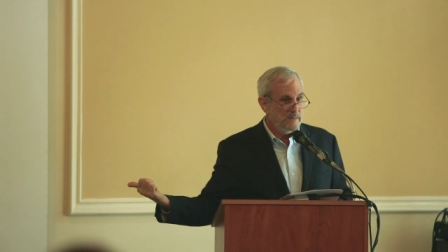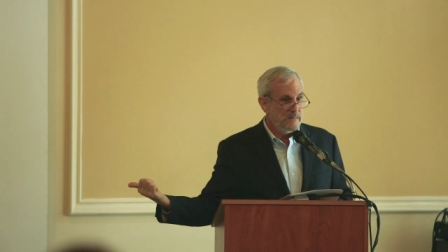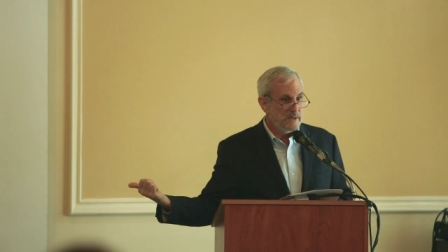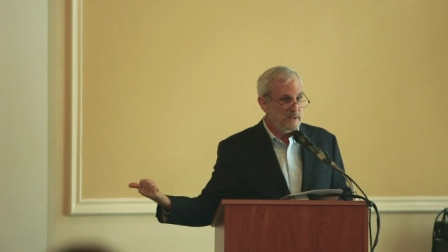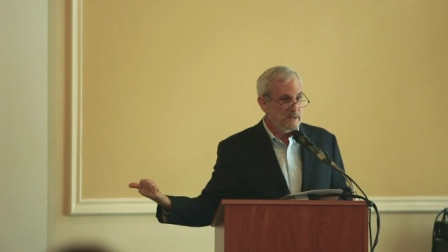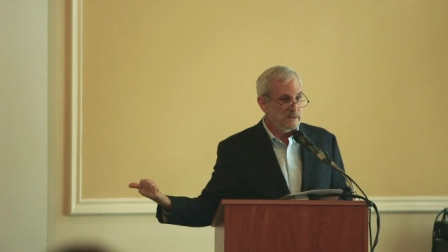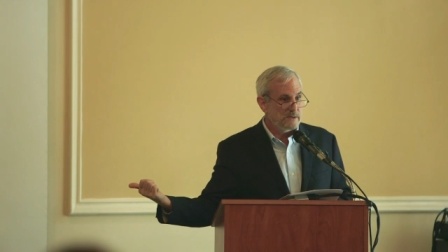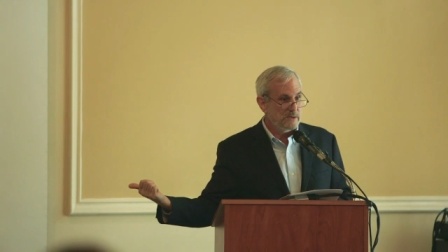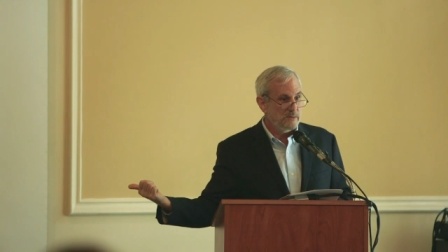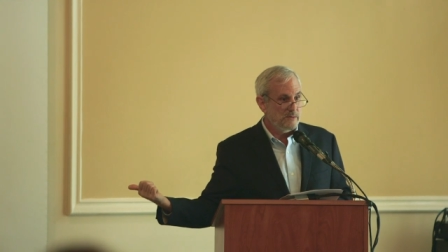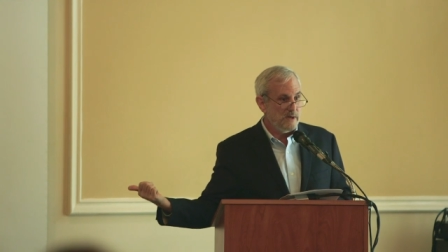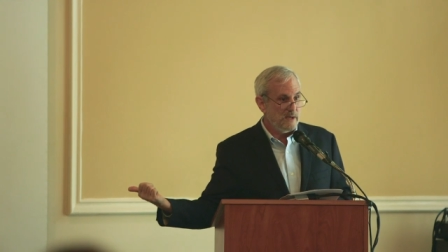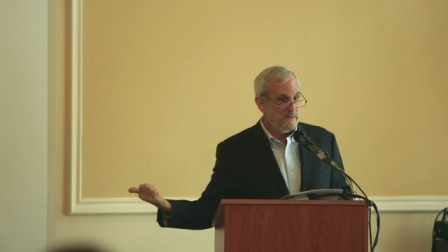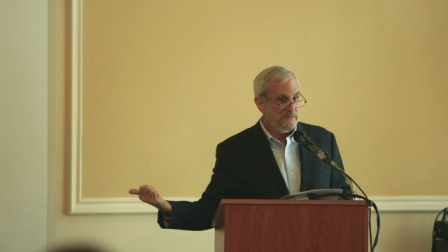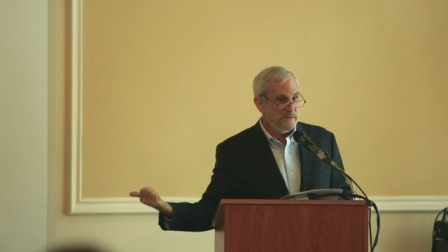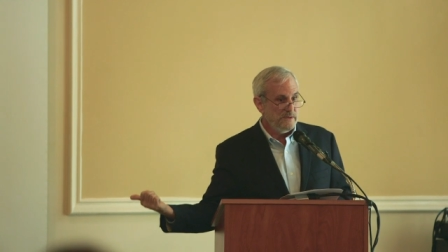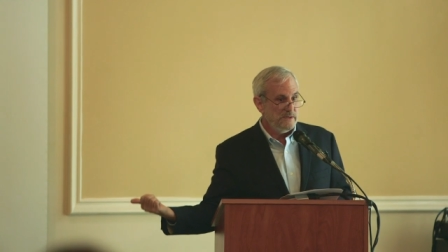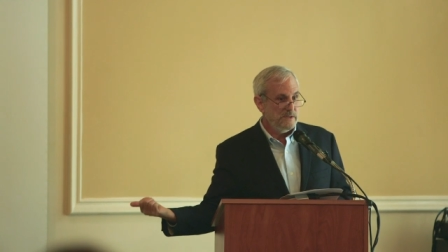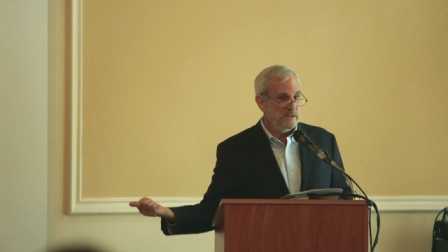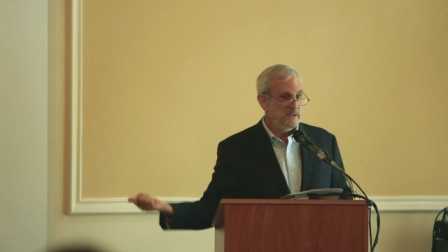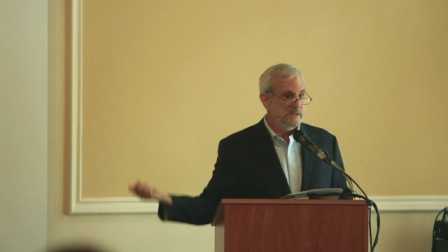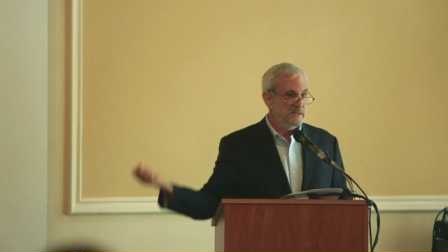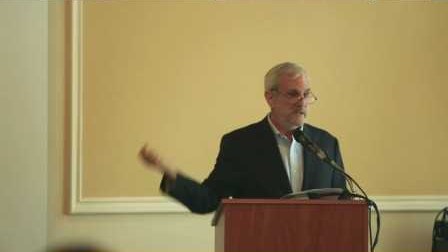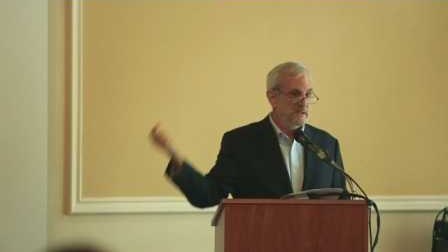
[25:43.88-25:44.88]
because they're
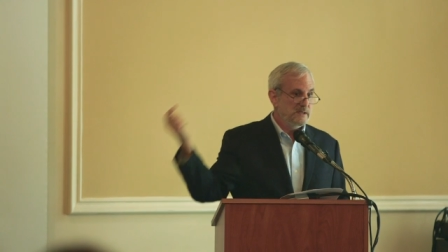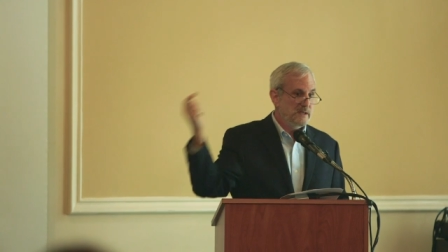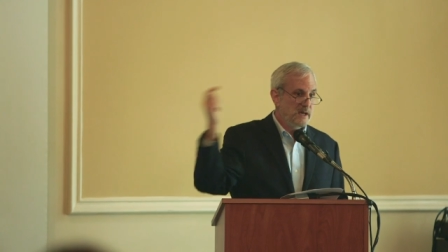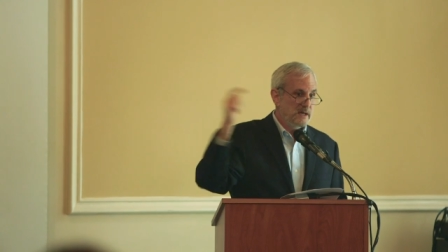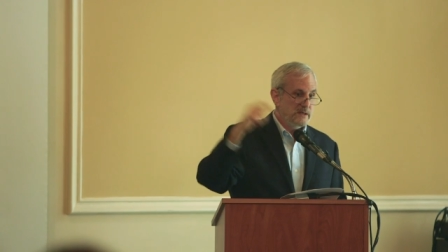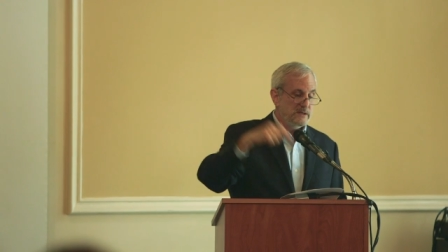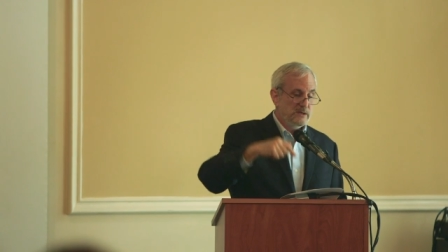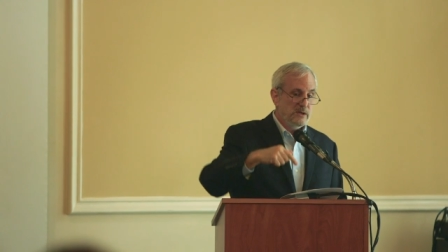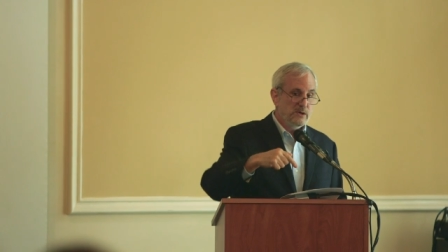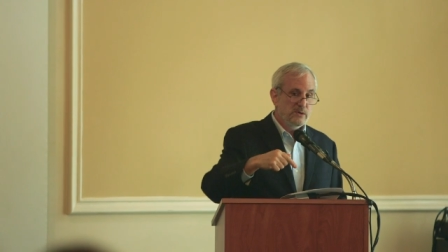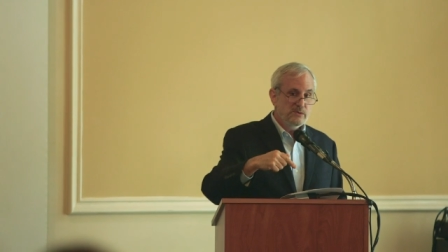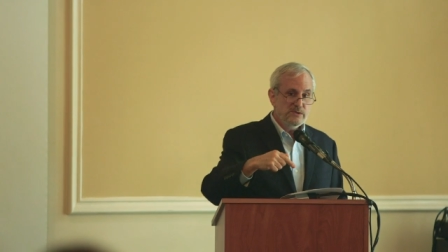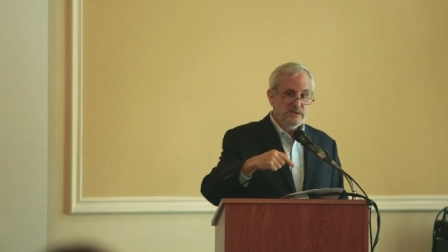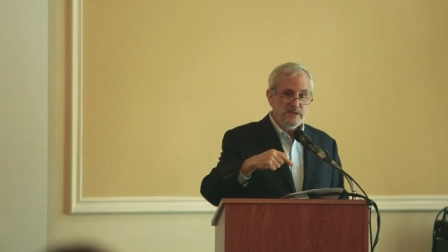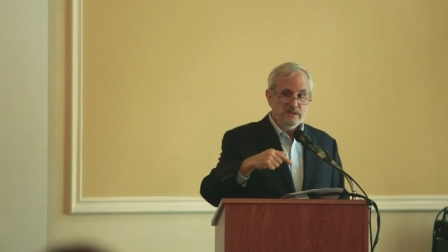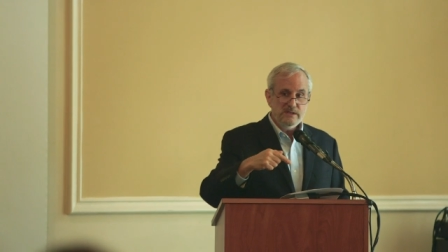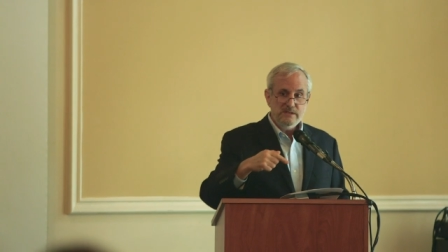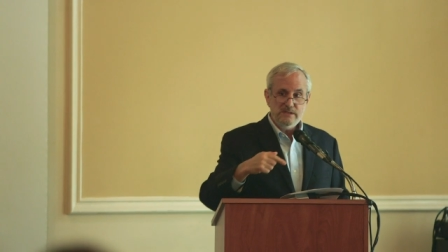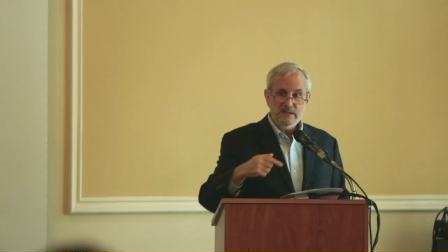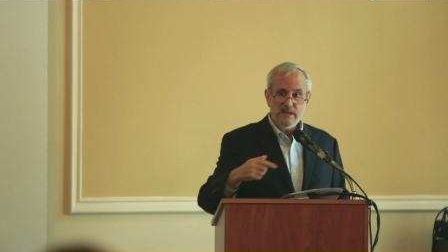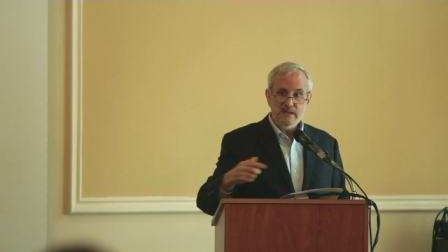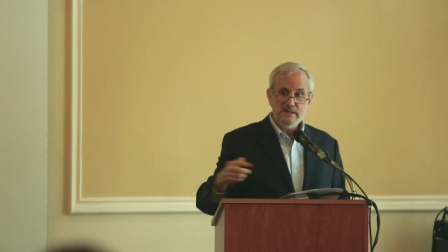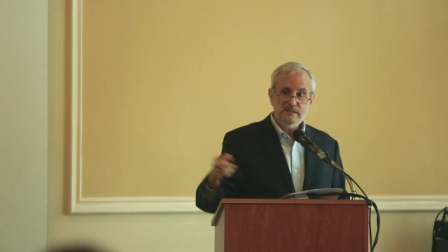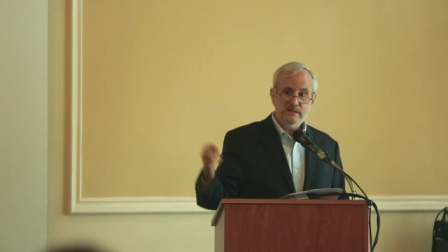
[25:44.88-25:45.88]
refugees, not in hosting
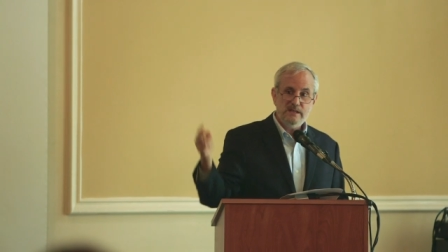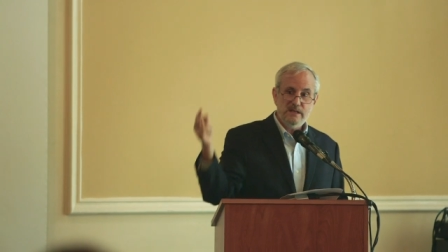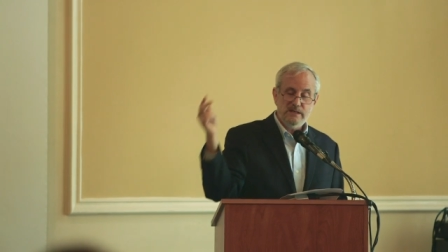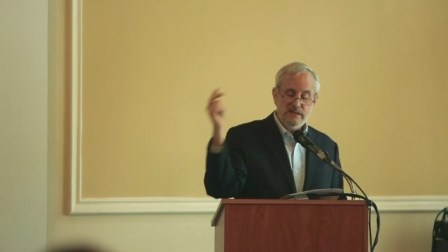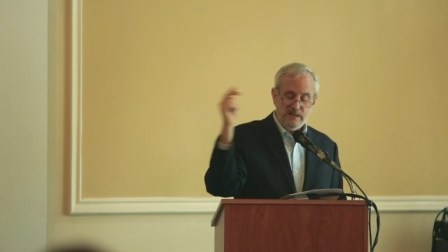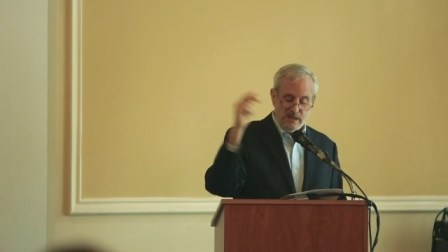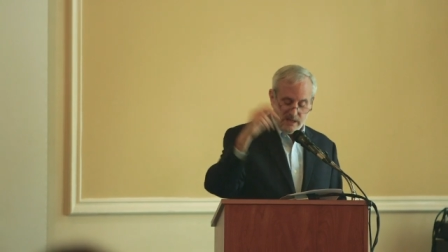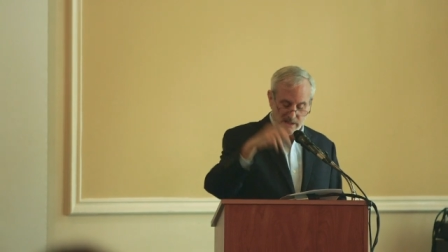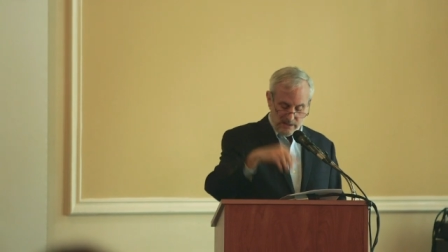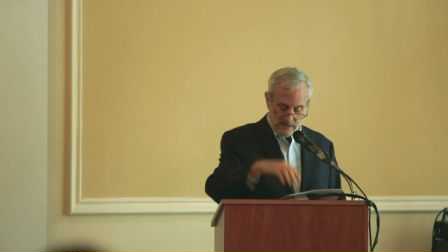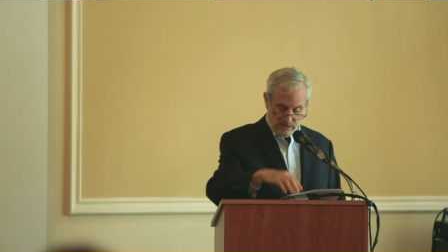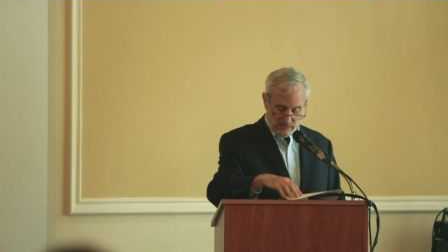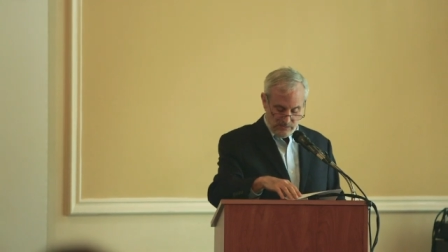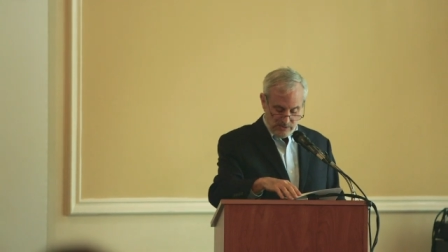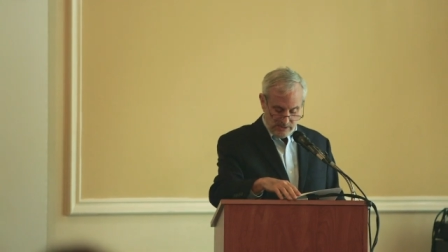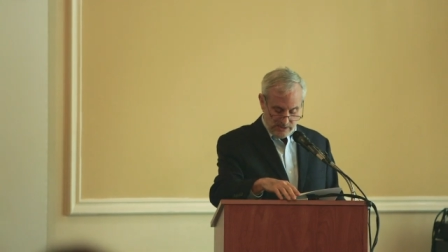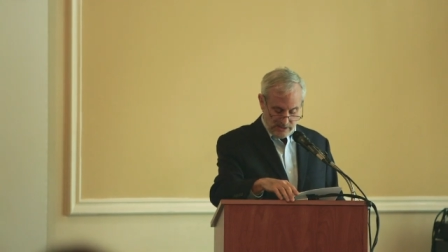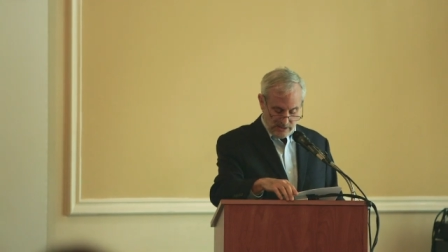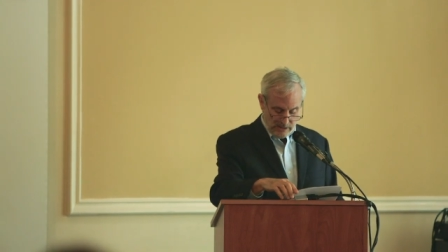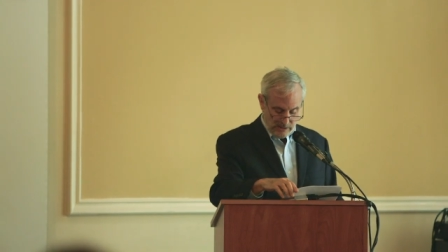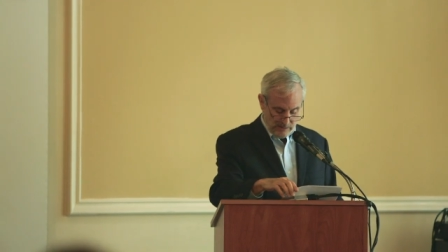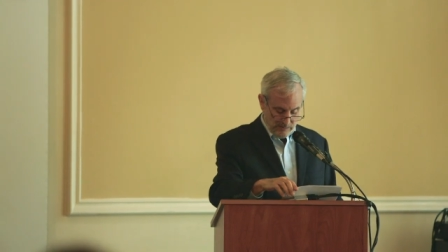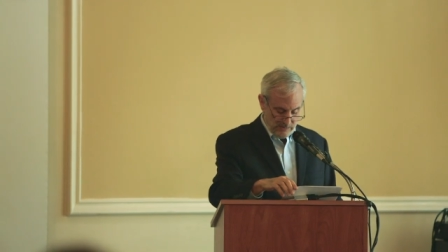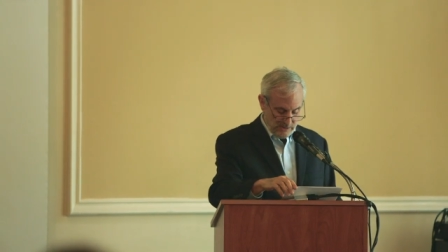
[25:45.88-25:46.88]
states, and not in
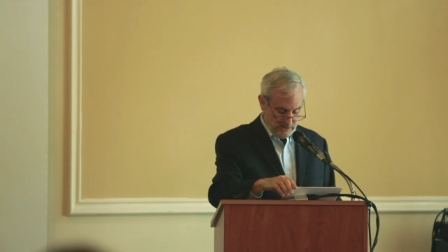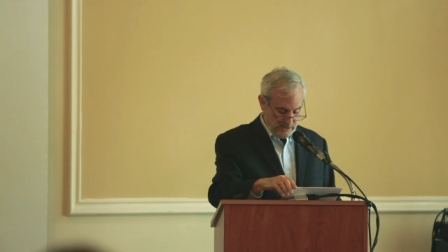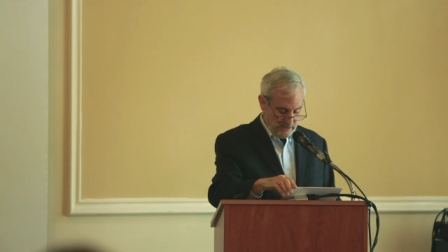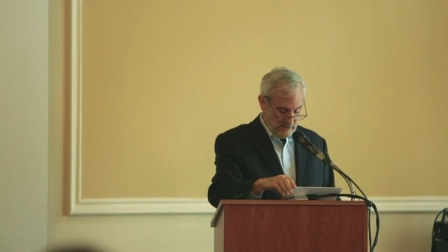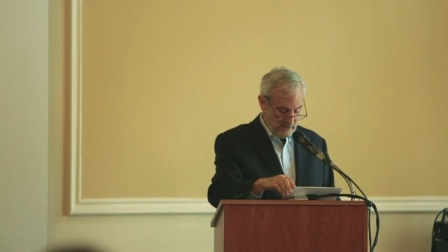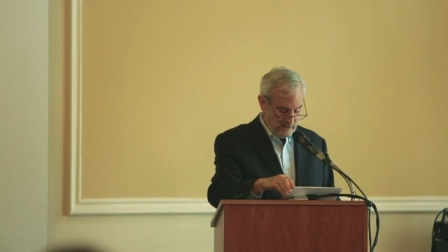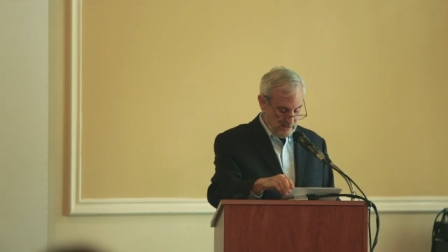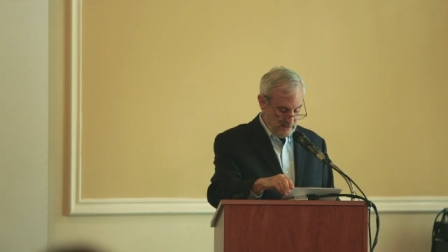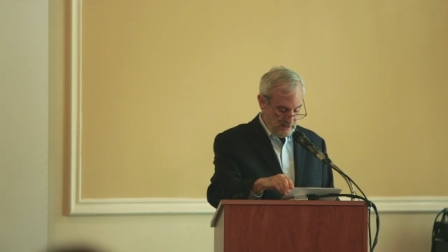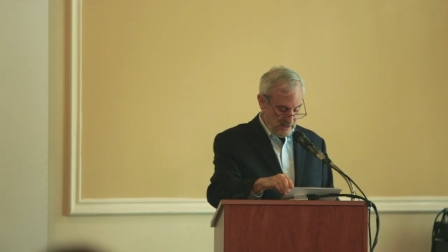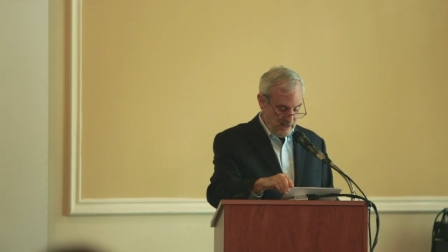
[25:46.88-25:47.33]
resettlement states.